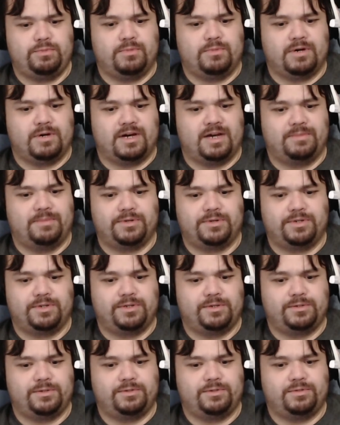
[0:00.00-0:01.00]

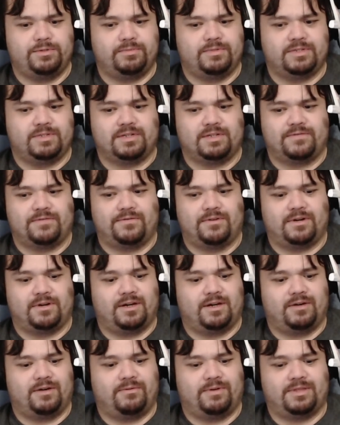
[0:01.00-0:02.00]
Hypercube, and I
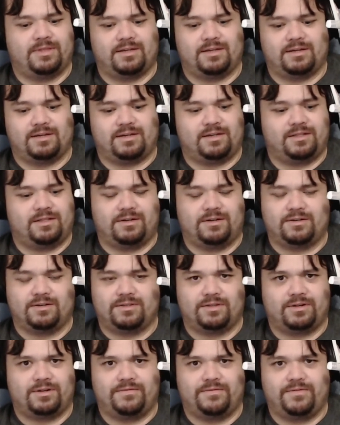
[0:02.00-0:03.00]
forgot what the other
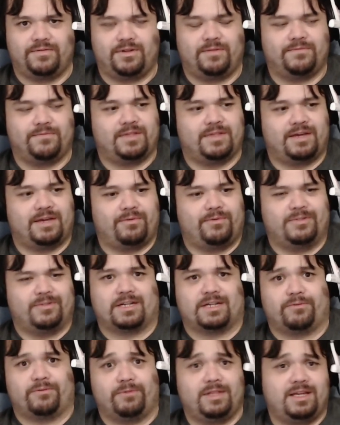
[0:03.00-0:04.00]
third film for that one was. I
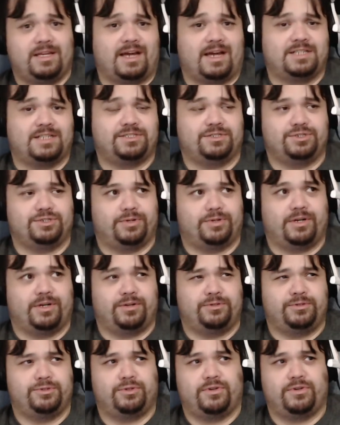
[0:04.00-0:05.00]
really actually enjoyed it. I
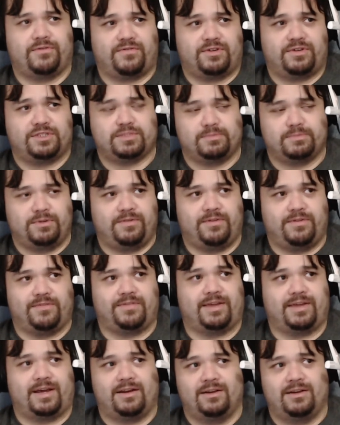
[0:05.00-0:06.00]
enjoyed the first movie of
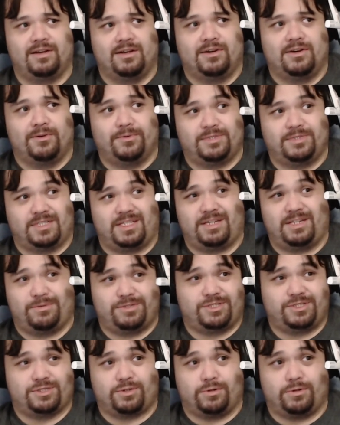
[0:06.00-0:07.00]
that, which I think was
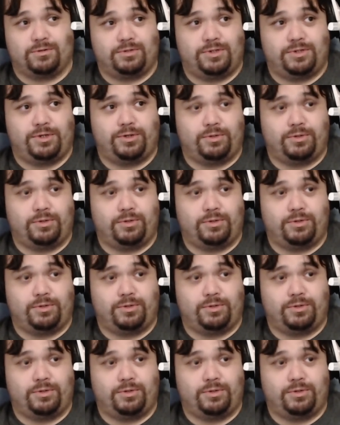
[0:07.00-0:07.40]
just called Cube.